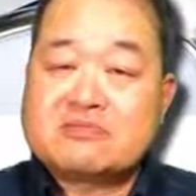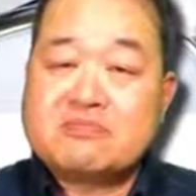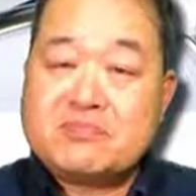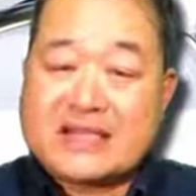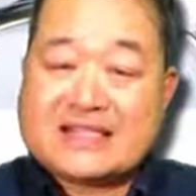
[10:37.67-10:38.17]

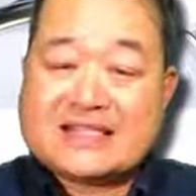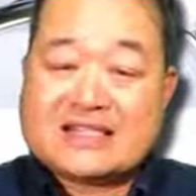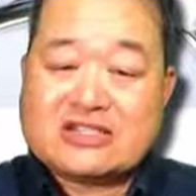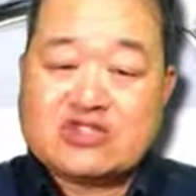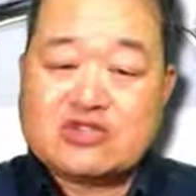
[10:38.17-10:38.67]

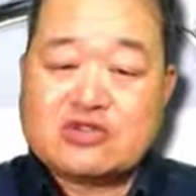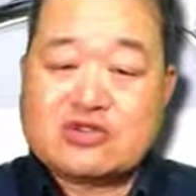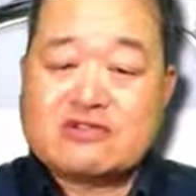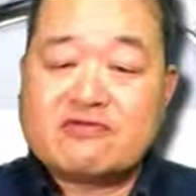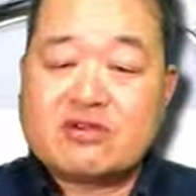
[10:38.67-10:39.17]
basic
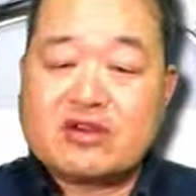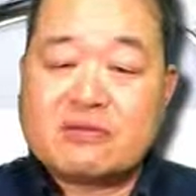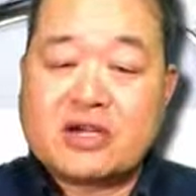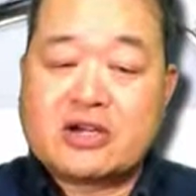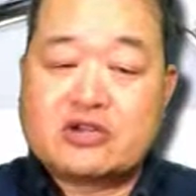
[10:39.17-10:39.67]
insurance for all
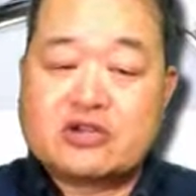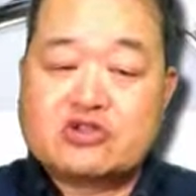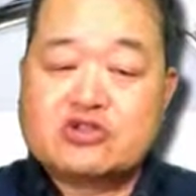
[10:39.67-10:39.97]
Americans